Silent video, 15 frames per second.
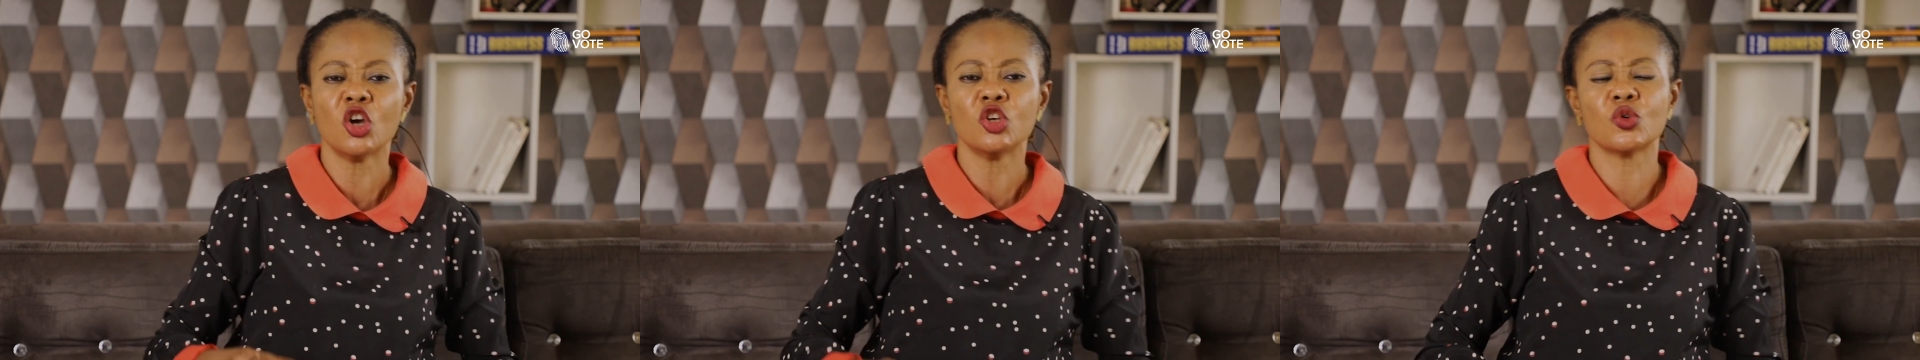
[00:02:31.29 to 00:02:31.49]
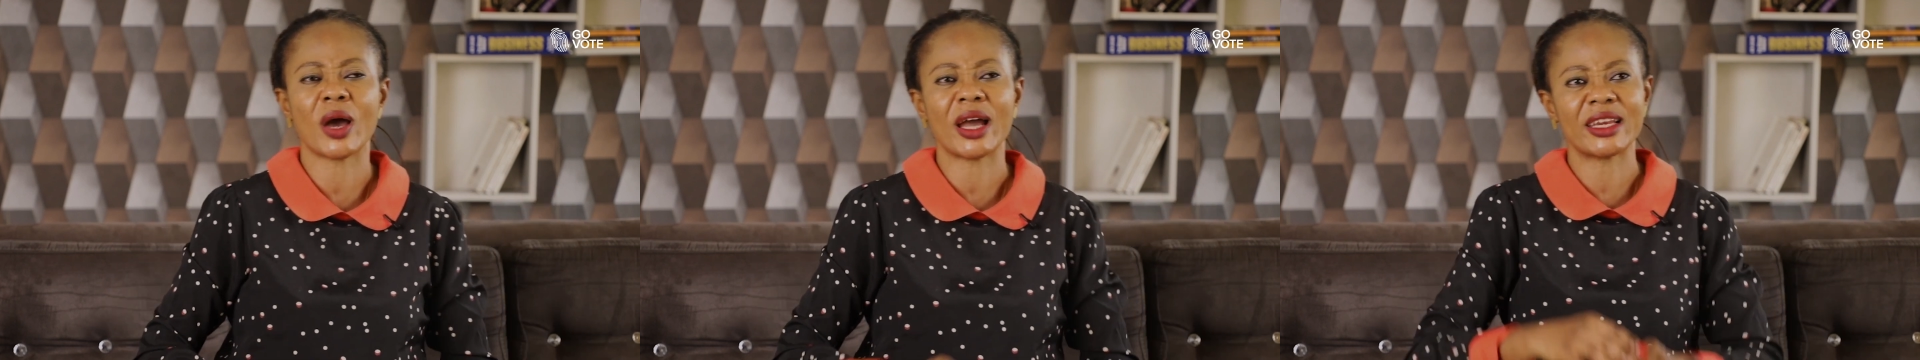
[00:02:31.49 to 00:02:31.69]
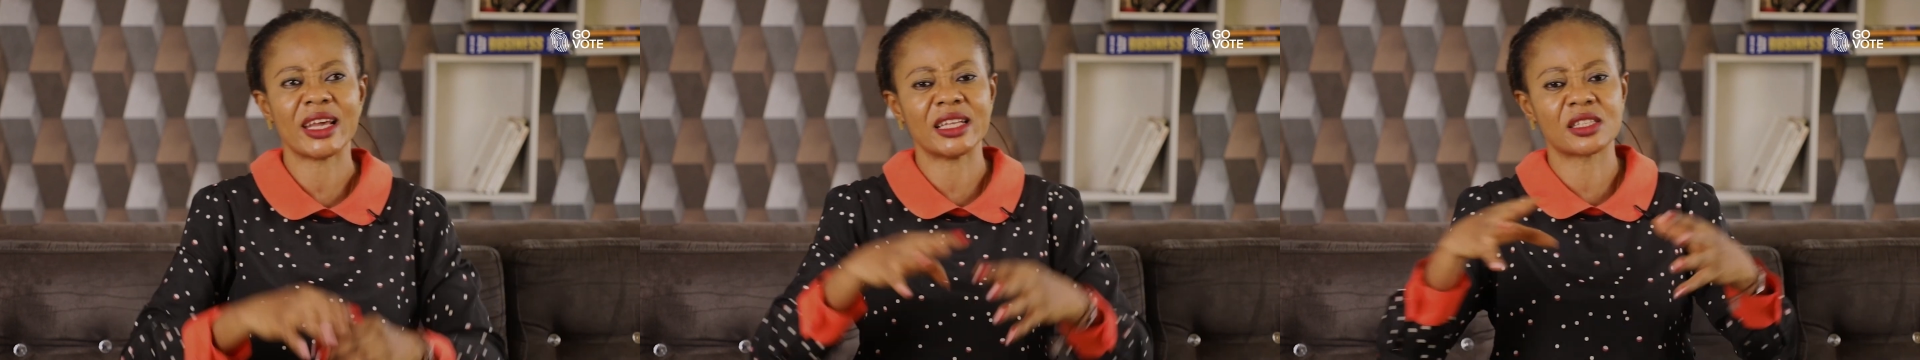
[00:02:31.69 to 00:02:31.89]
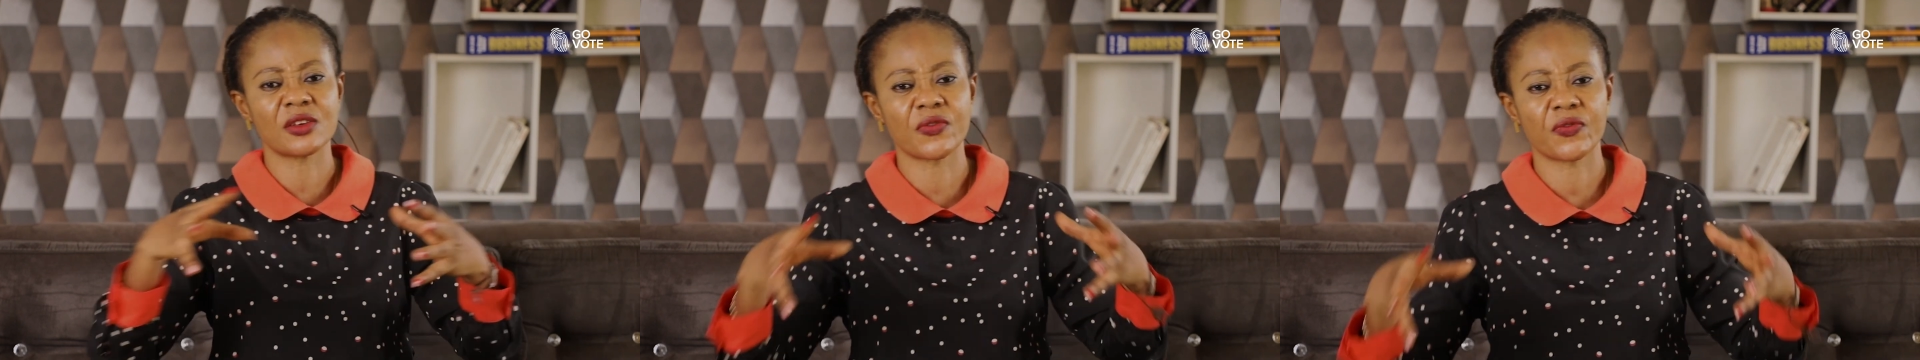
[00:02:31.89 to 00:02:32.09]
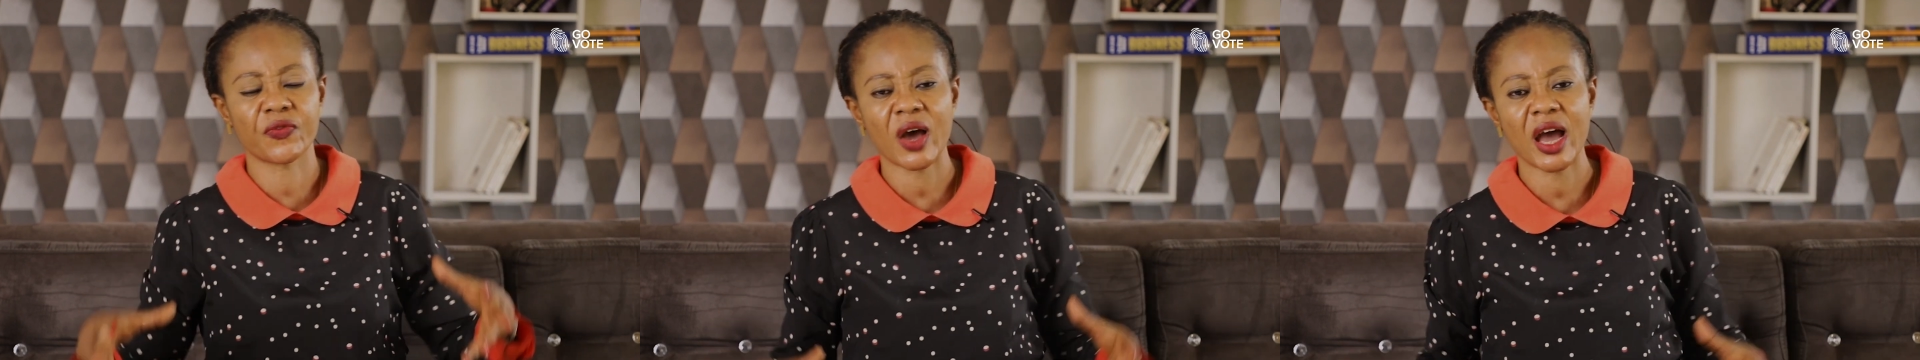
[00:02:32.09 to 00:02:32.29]
you
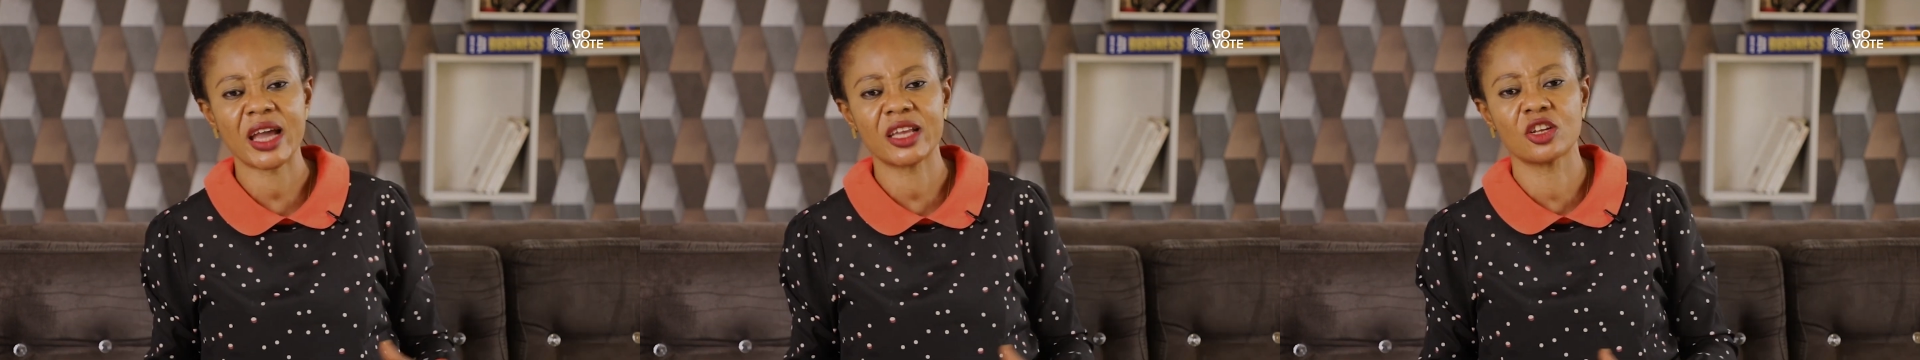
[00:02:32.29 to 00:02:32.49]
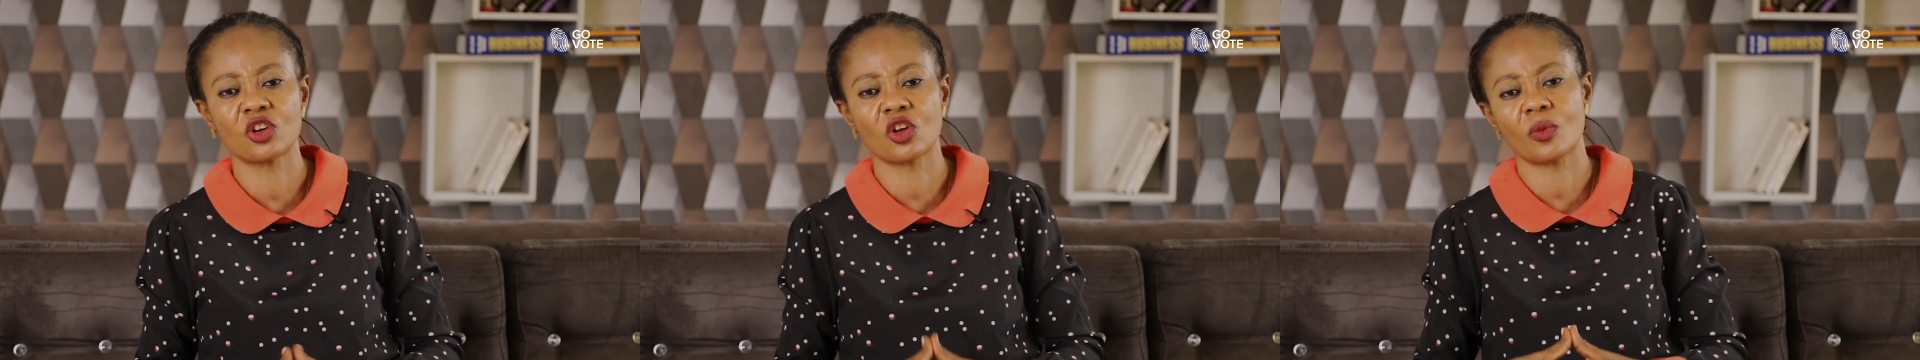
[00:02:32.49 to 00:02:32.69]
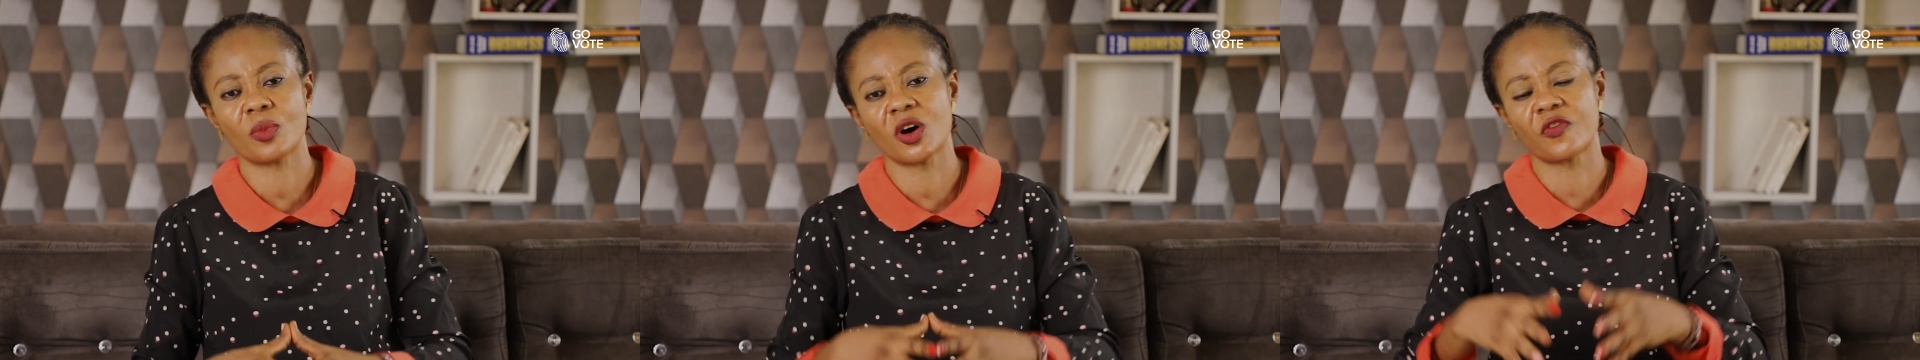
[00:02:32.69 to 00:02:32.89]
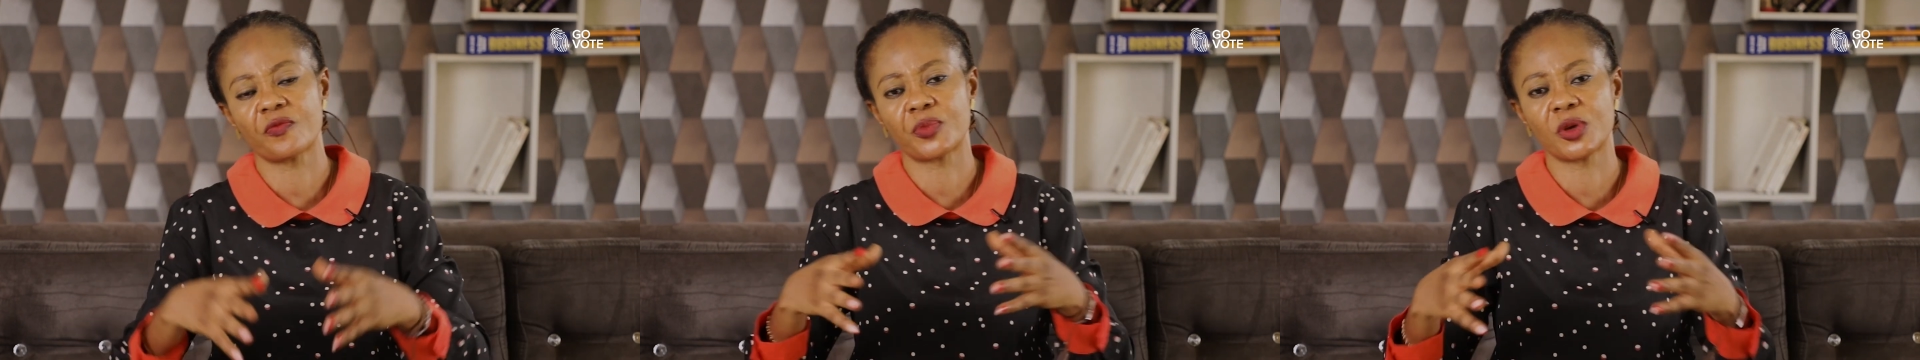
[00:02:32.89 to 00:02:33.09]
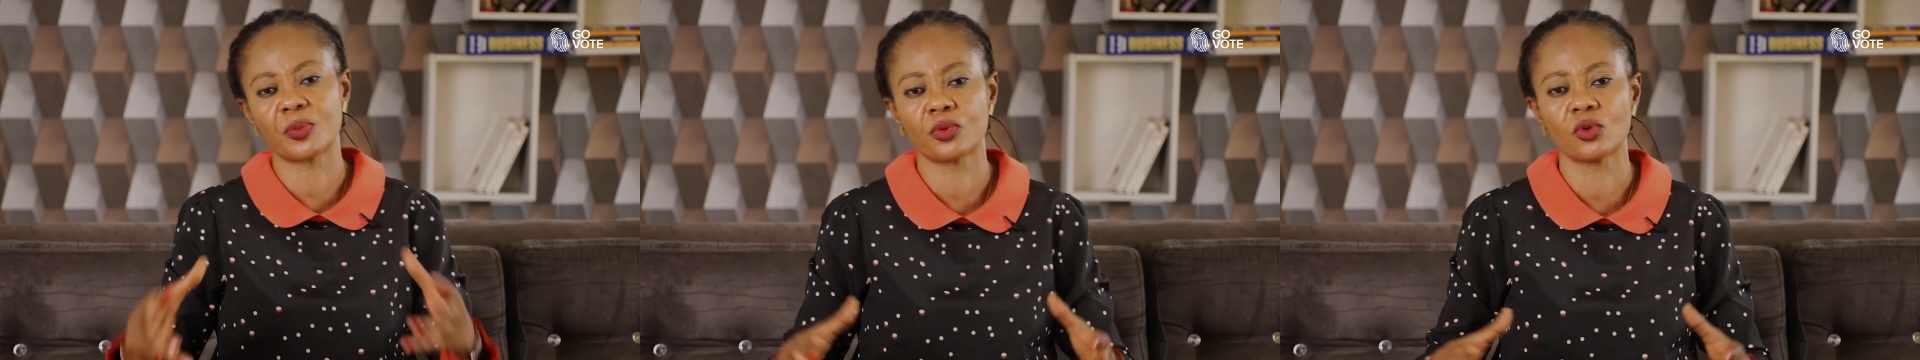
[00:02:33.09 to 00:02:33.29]
identify the number
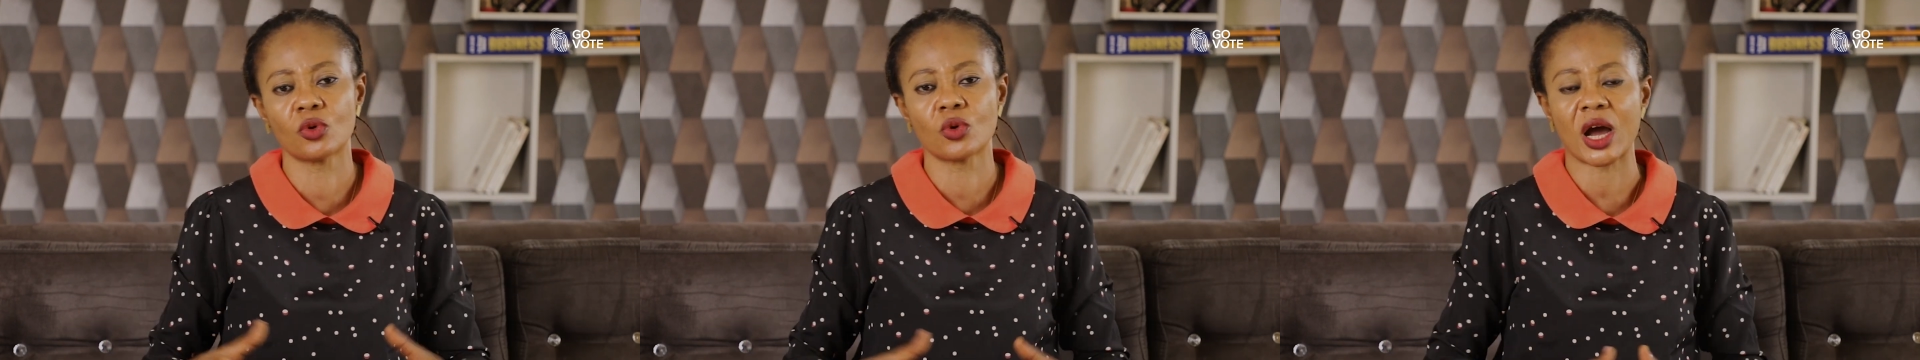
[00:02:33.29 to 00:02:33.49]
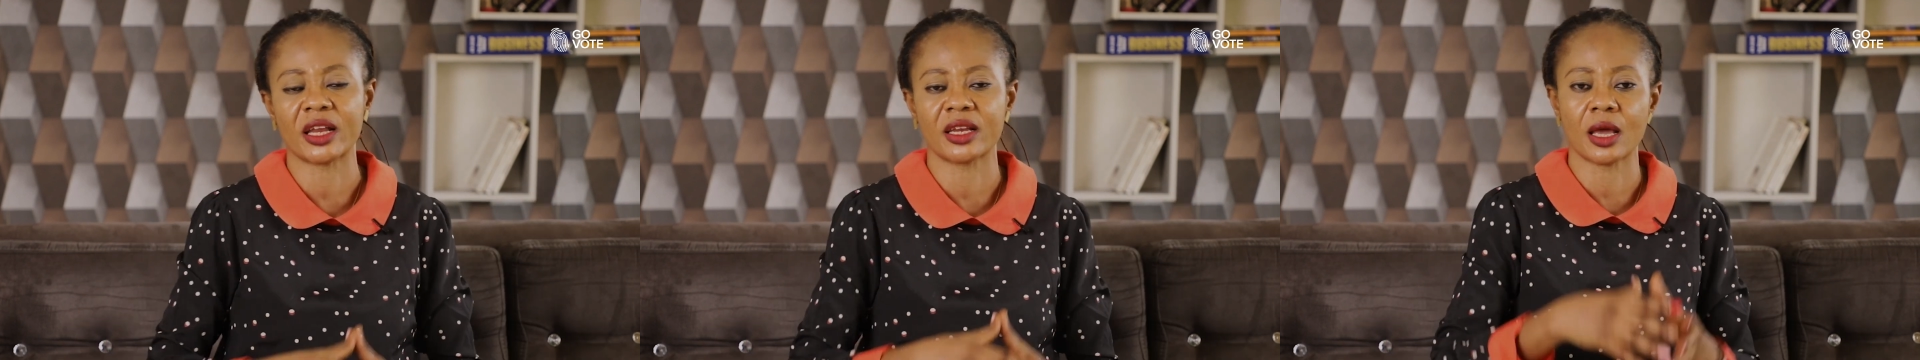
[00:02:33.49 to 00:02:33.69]
of people